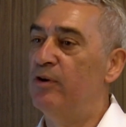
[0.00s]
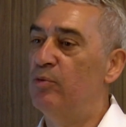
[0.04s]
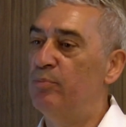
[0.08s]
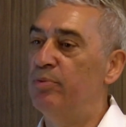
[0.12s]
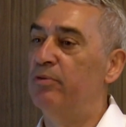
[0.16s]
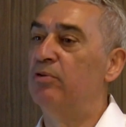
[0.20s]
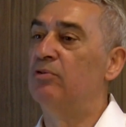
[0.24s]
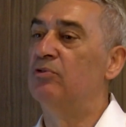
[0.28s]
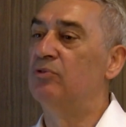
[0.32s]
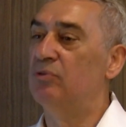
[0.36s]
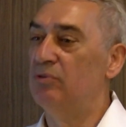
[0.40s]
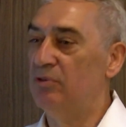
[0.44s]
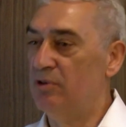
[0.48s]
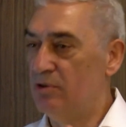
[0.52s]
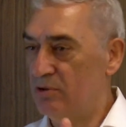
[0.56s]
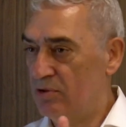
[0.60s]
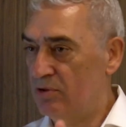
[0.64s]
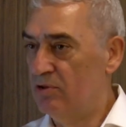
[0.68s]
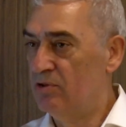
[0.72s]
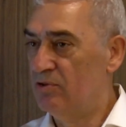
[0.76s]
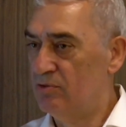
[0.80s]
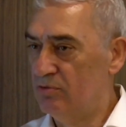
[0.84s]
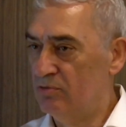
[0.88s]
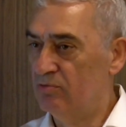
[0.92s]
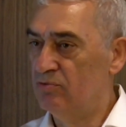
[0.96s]
have
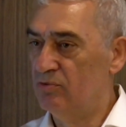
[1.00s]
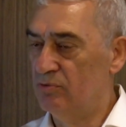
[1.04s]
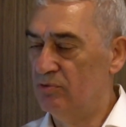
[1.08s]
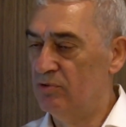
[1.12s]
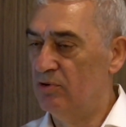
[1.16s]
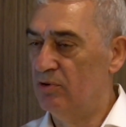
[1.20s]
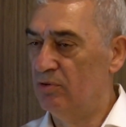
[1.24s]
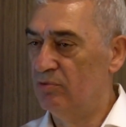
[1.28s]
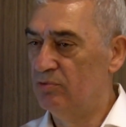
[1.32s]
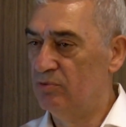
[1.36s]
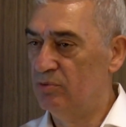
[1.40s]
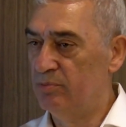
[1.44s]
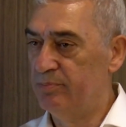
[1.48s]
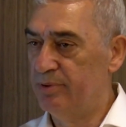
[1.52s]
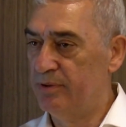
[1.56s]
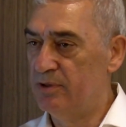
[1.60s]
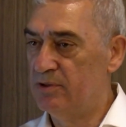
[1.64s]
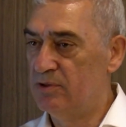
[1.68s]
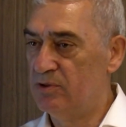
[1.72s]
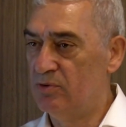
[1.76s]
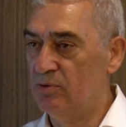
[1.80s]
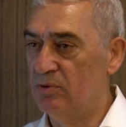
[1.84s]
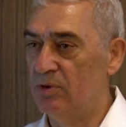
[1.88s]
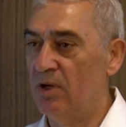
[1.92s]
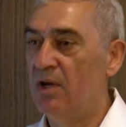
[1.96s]
opportunity to go to
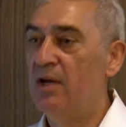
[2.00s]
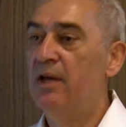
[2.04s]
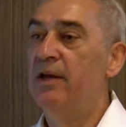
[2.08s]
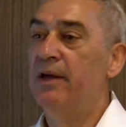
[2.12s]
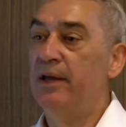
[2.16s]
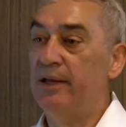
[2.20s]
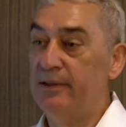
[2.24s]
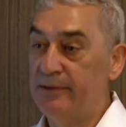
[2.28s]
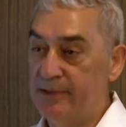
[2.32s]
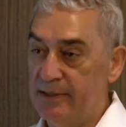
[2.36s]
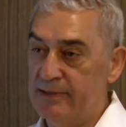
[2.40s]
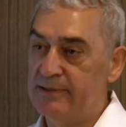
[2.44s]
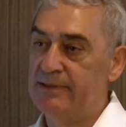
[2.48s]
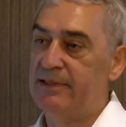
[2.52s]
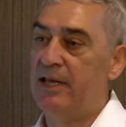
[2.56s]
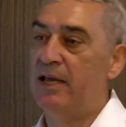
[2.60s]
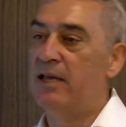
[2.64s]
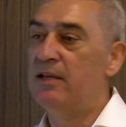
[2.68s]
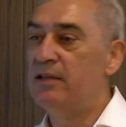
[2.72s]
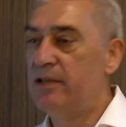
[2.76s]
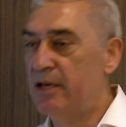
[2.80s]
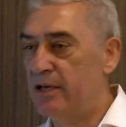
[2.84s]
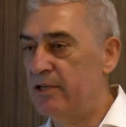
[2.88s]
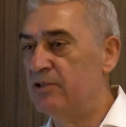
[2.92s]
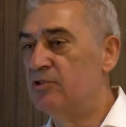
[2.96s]
preschool, and the
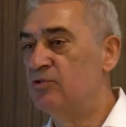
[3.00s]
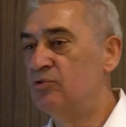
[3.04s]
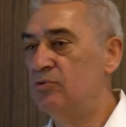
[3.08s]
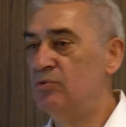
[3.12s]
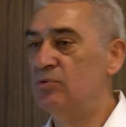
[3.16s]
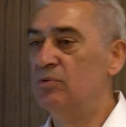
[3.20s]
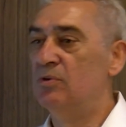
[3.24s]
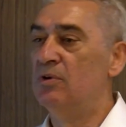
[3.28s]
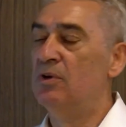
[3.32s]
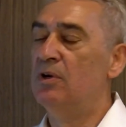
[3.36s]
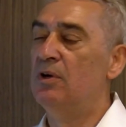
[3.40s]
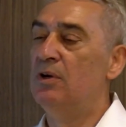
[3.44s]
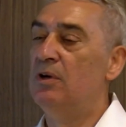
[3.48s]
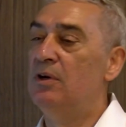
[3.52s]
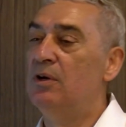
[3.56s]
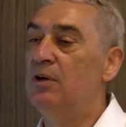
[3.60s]
state has to